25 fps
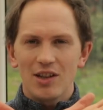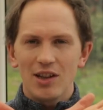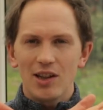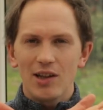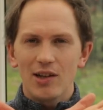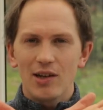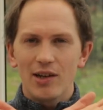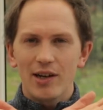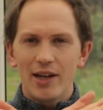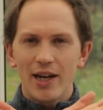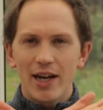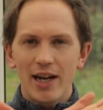
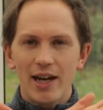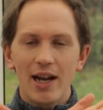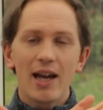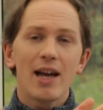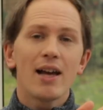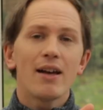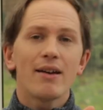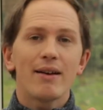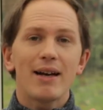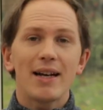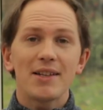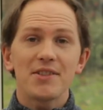line,
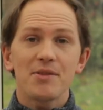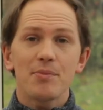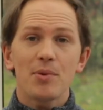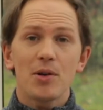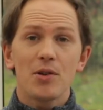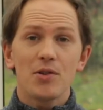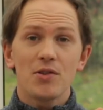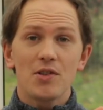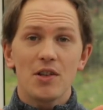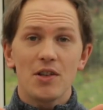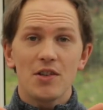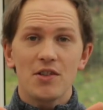as
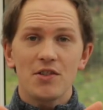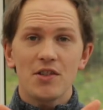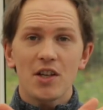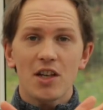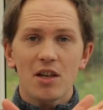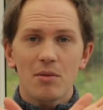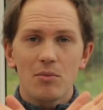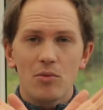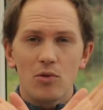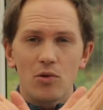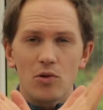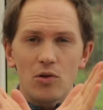opposed to the
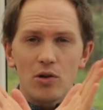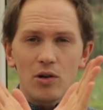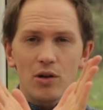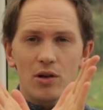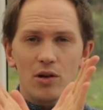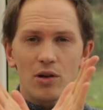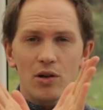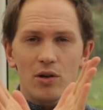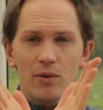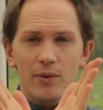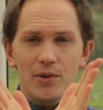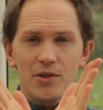sycamore,
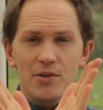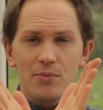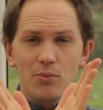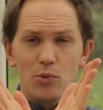which